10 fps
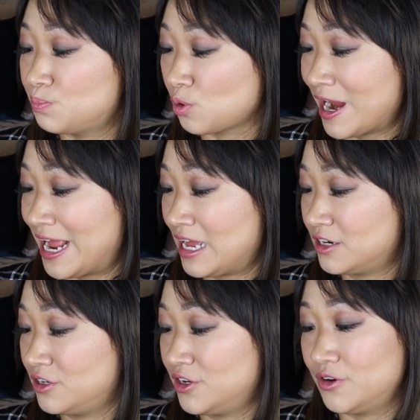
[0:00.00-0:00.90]

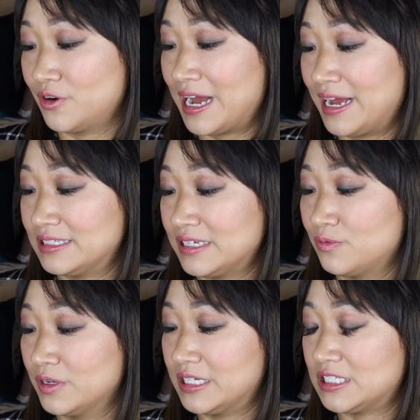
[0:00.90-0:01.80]
brand new, guys.
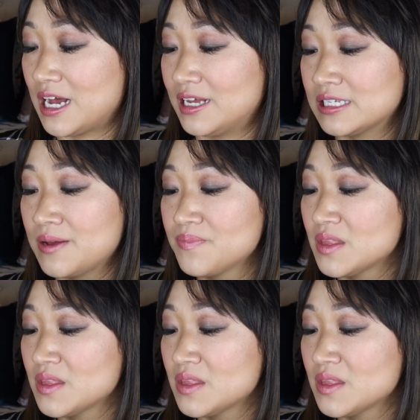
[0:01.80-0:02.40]
It really does.